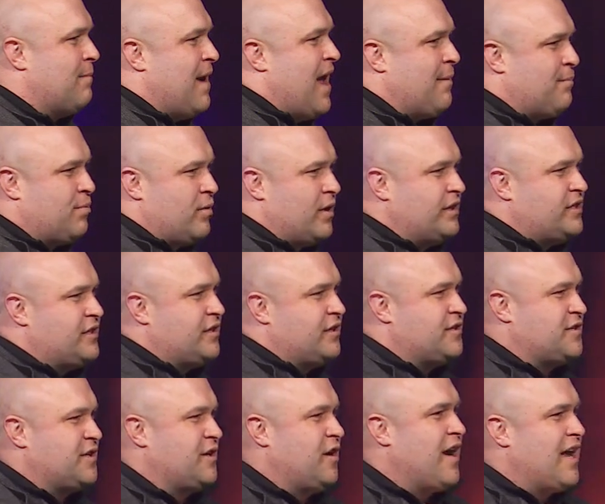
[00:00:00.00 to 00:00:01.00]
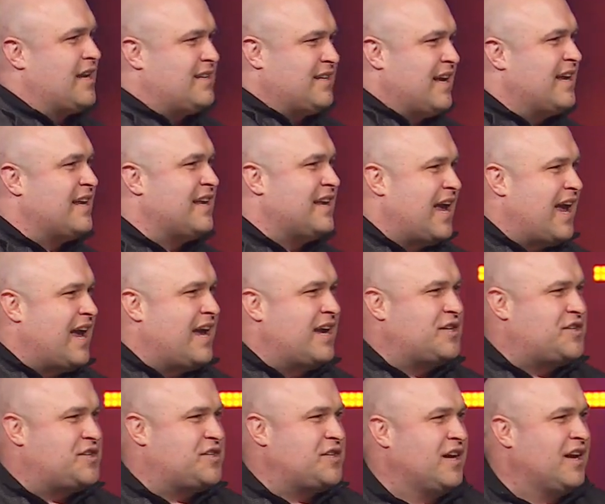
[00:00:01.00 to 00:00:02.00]
back preacher, so y'all got to
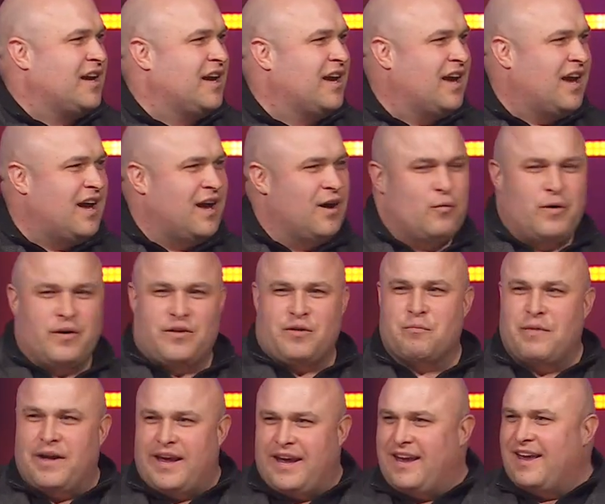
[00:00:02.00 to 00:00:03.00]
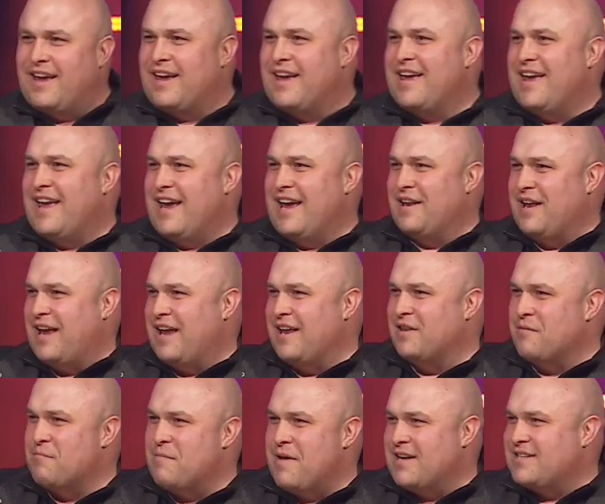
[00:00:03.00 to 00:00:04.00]
engage with me in
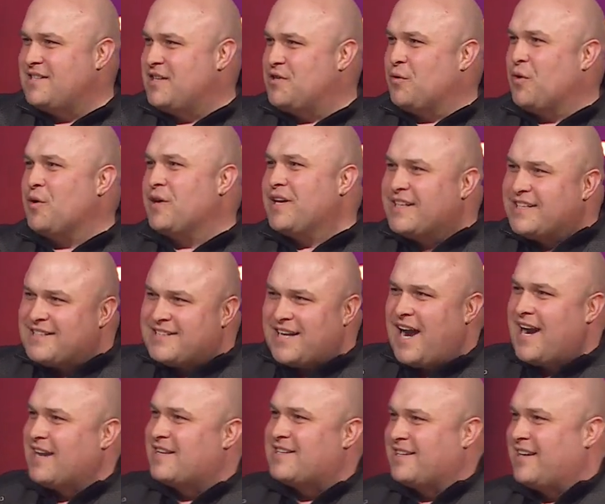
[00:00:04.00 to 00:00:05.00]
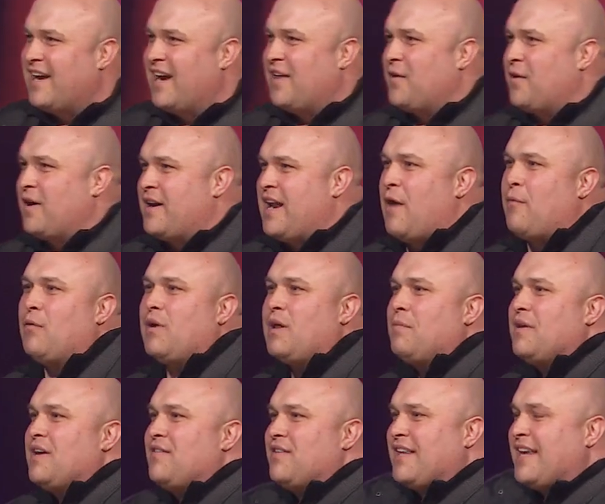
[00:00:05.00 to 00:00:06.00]
the message. We're going to get excited together, and I really
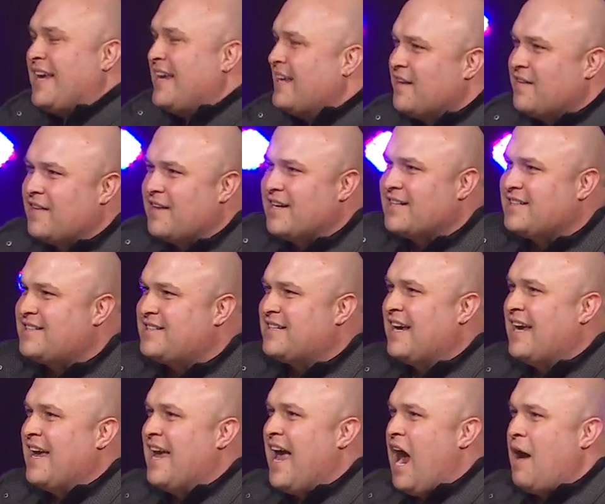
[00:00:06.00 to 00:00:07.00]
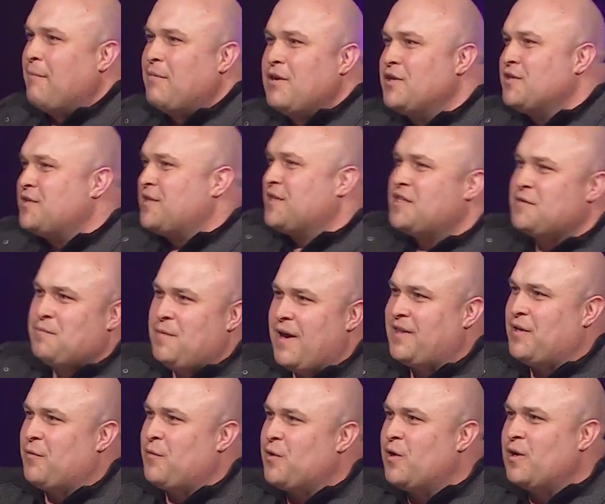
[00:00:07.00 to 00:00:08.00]
believe at the end of this, how many just
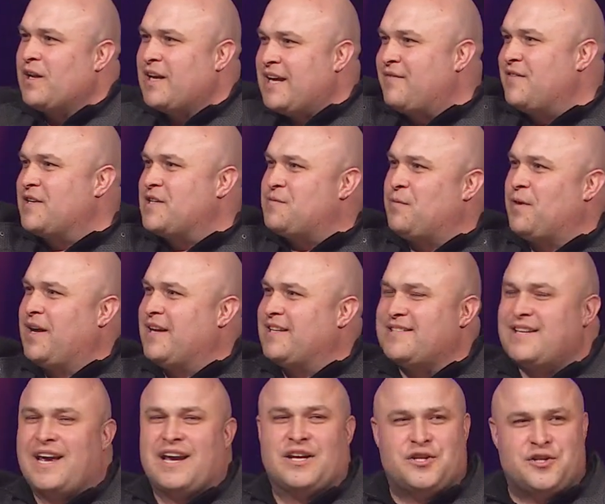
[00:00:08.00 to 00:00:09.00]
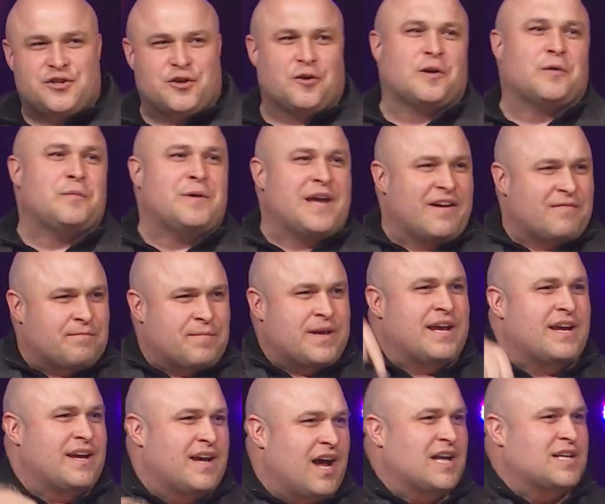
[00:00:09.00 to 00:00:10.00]
expect that we're going to leave this place saying, surely we have been
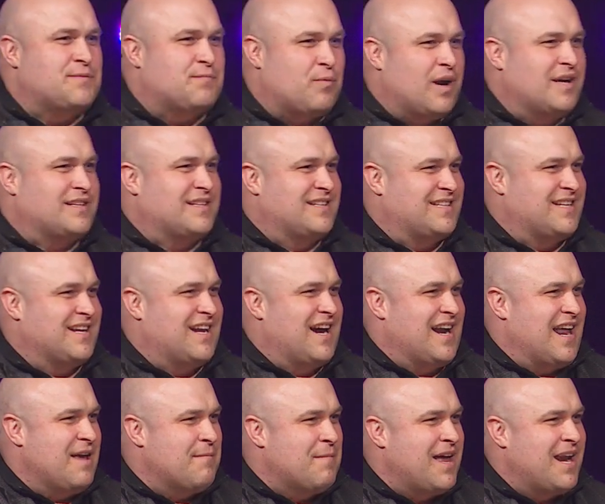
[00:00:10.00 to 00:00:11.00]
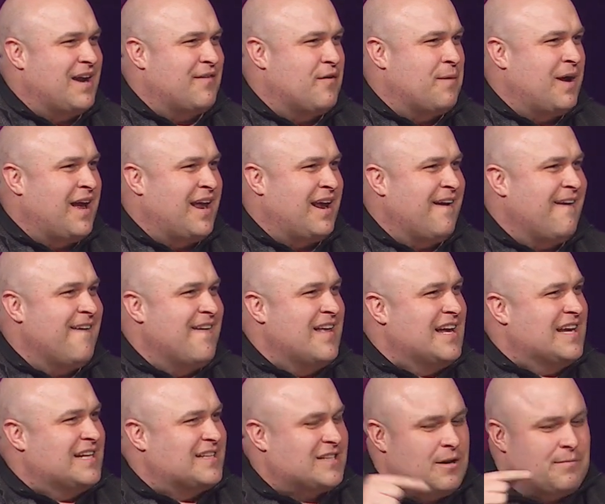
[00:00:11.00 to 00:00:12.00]
in God's presence tonight. Amen, everybody?
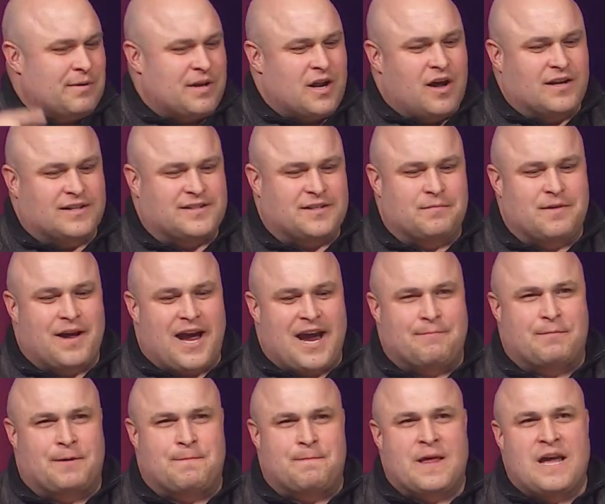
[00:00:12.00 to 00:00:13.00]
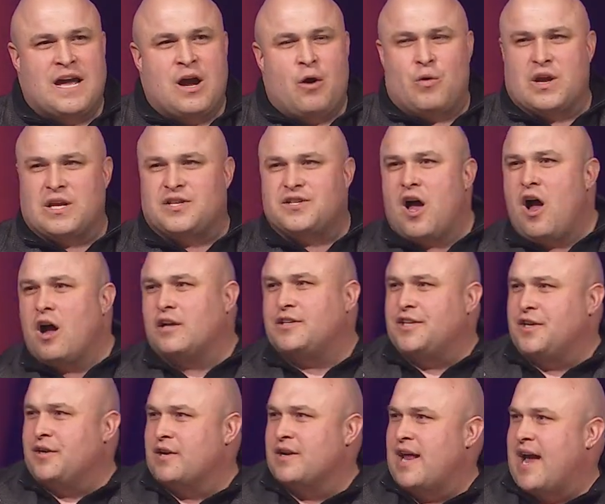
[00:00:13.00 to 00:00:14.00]
It's going to be an awesome night, but I want to talk to
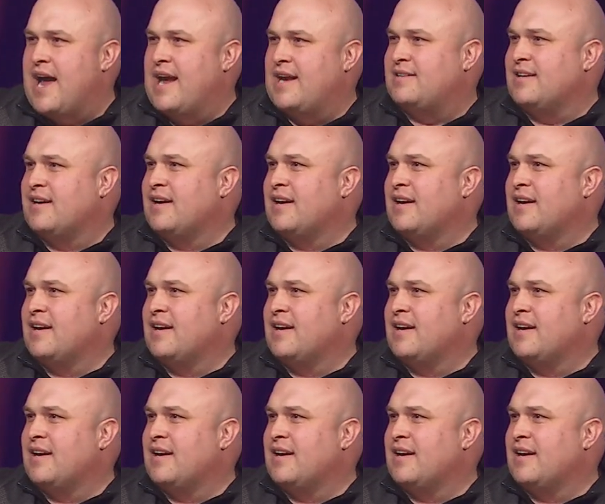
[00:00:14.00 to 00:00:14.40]
you tonight